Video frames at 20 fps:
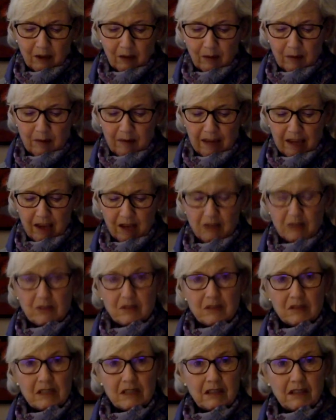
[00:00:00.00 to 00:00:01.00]
We may also
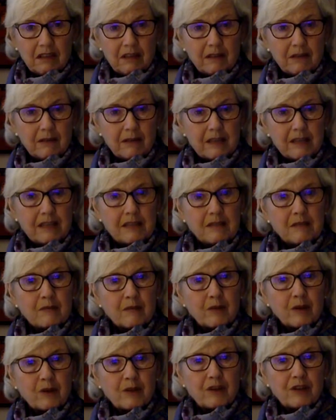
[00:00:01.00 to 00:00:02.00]
see theories
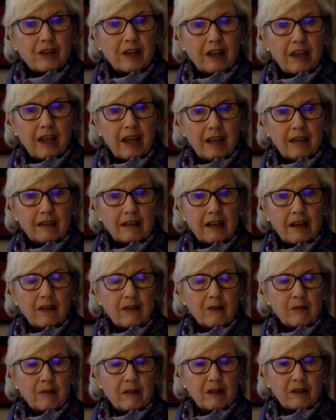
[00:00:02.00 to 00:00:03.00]
emerging at the
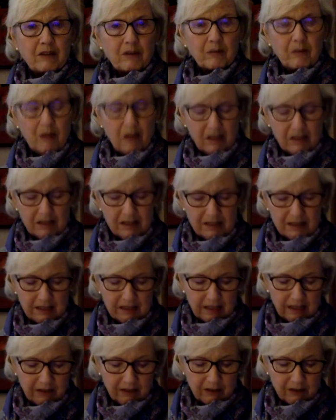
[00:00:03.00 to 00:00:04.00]
governmental policy
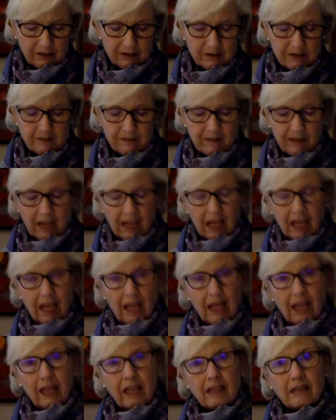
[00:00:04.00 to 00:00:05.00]
levels
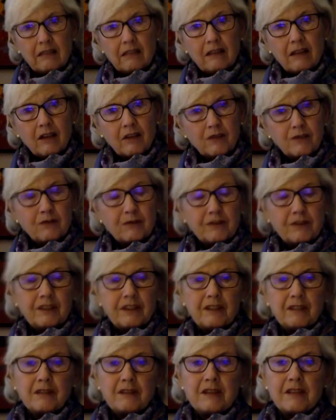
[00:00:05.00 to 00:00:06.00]
and cultural
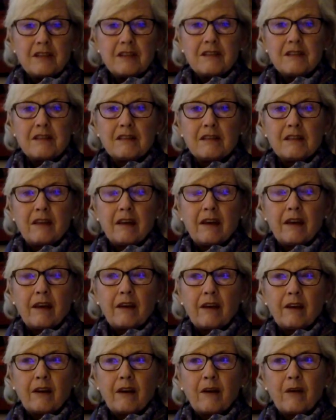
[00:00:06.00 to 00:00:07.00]
theories
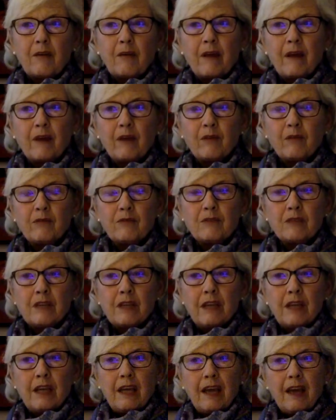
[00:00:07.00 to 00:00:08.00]
around
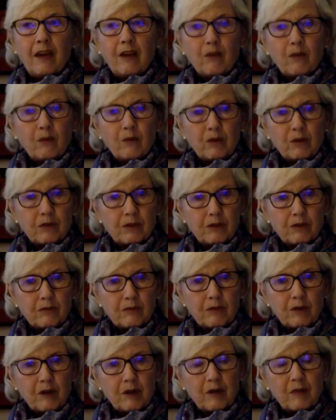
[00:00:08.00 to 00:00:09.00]
how the world should
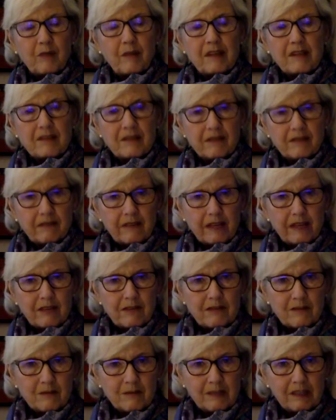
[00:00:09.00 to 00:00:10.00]
work based on
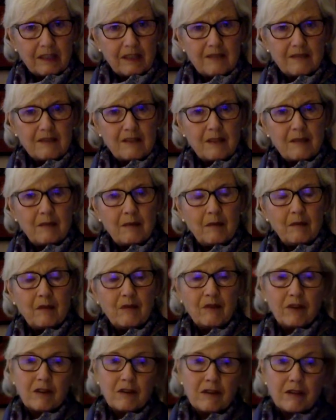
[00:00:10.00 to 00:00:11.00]
values and beliefs that may be
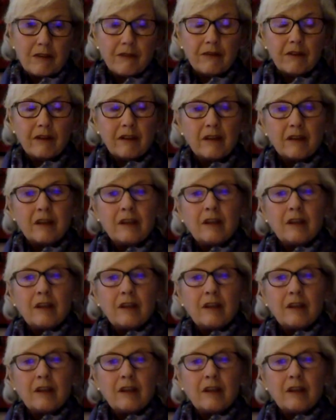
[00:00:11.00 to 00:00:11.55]
very different